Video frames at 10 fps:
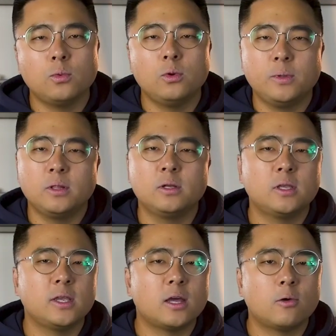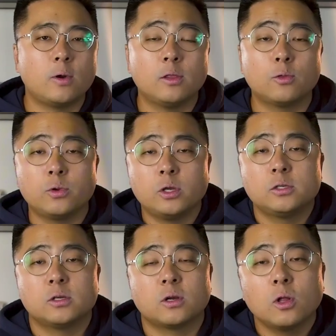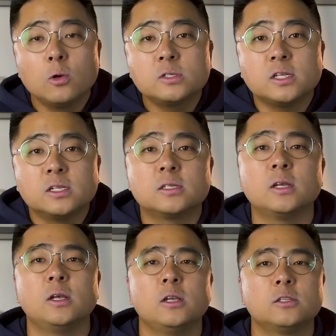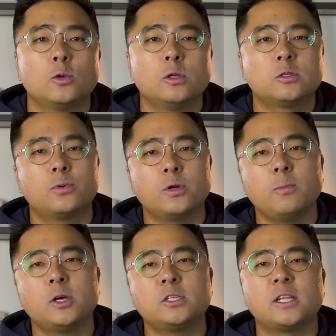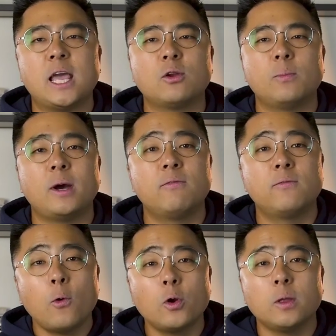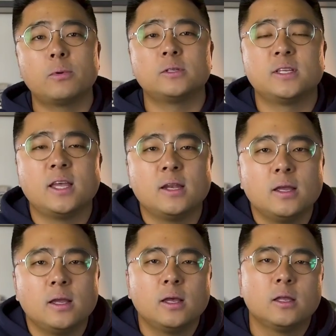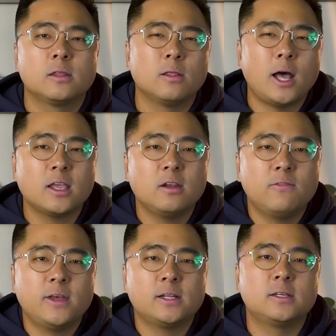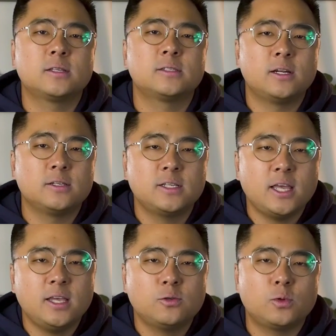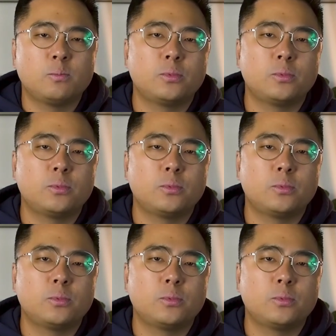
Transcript: we'll be looking at around 300 closings, so it's pretty much down about 40%. The lock-in effect took center stage with